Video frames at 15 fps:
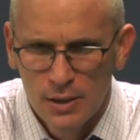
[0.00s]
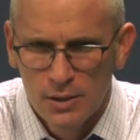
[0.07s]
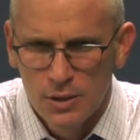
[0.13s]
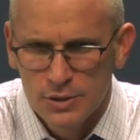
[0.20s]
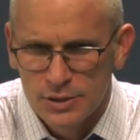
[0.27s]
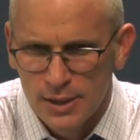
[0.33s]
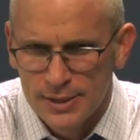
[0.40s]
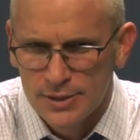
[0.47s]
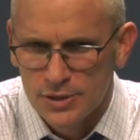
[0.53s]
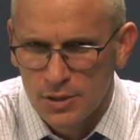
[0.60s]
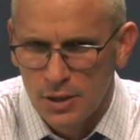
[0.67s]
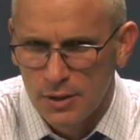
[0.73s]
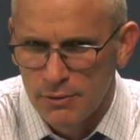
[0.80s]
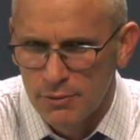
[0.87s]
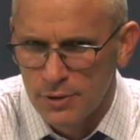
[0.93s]
looks like he's
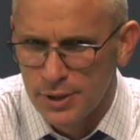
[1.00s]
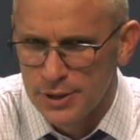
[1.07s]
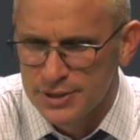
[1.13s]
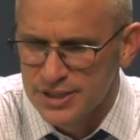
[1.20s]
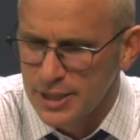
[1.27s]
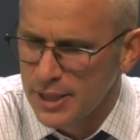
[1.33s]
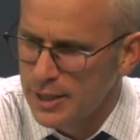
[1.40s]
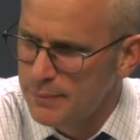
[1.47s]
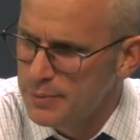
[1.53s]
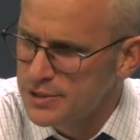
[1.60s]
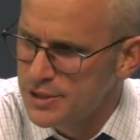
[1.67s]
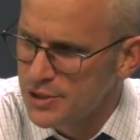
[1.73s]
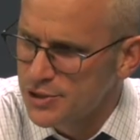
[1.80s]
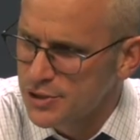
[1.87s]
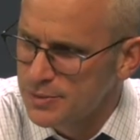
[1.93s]
starting to really understand the
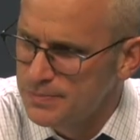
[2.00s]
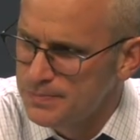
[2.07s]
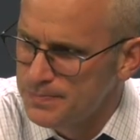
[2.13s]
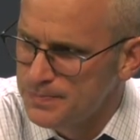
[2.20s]
position.